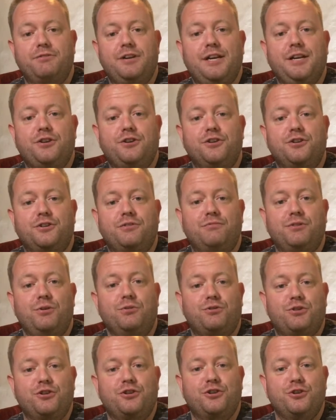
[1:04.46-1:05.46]

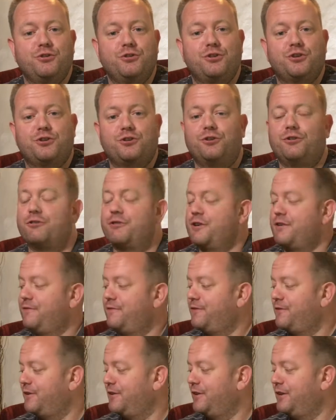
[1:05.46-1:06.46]
real good news story
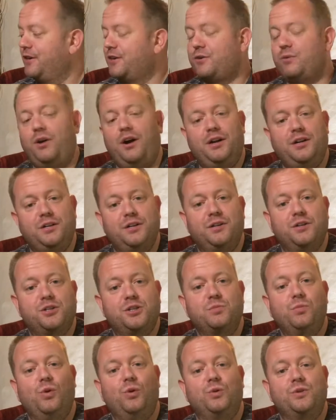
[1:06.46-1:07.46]
for quite a
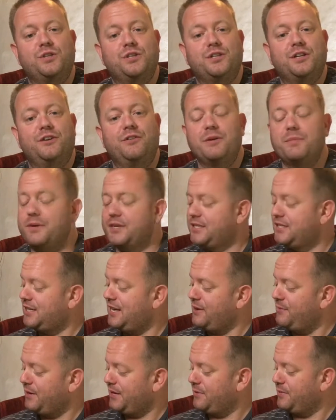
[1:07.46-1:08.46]
small distillery. But
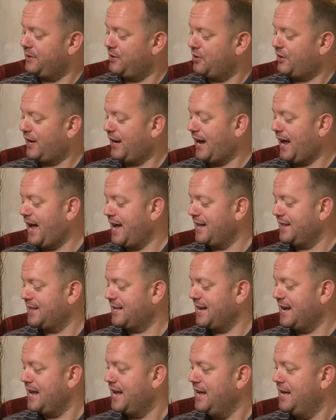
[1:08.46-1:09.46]
today we're going to be looking at
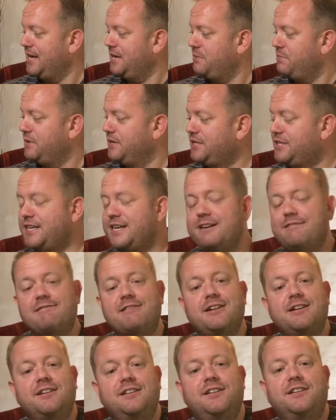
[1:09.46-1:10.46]
the
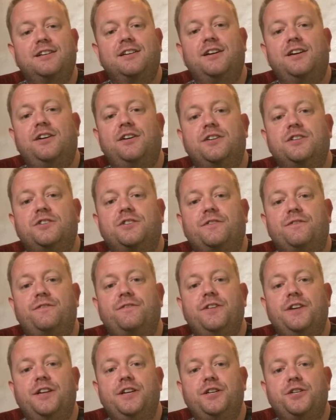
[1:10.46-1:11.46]
Madeira Cask
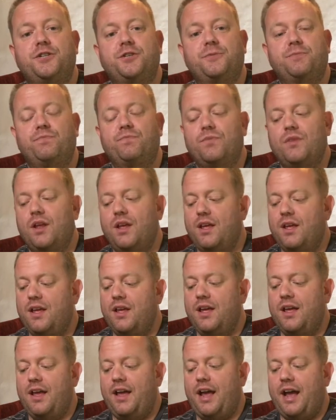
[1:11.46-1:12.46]
finish.
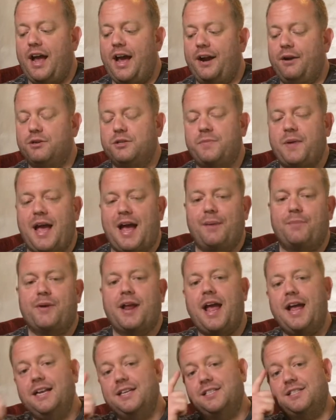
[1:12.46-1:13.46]
And I was a bit
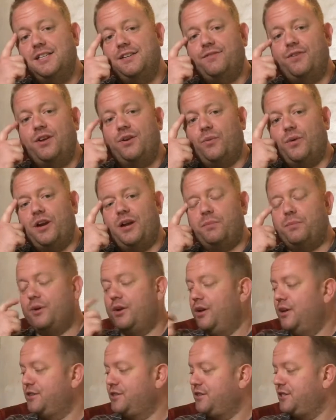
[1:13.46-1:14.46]
apprehensive when I
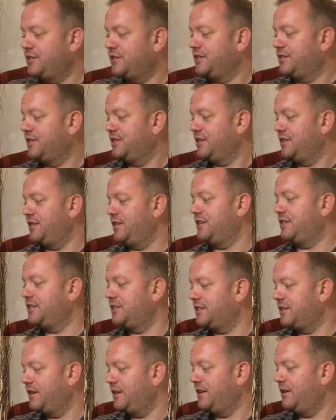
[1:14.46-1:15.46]
purchased
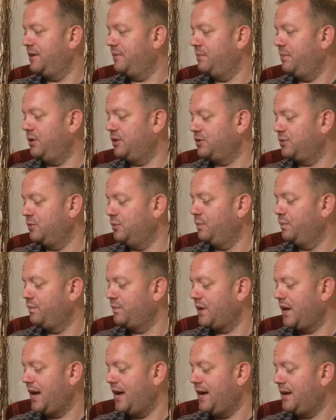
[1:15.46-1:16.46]
this bottle
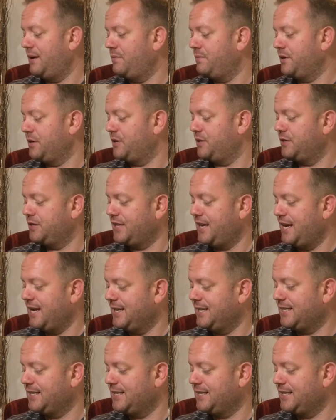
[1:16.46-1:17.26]
because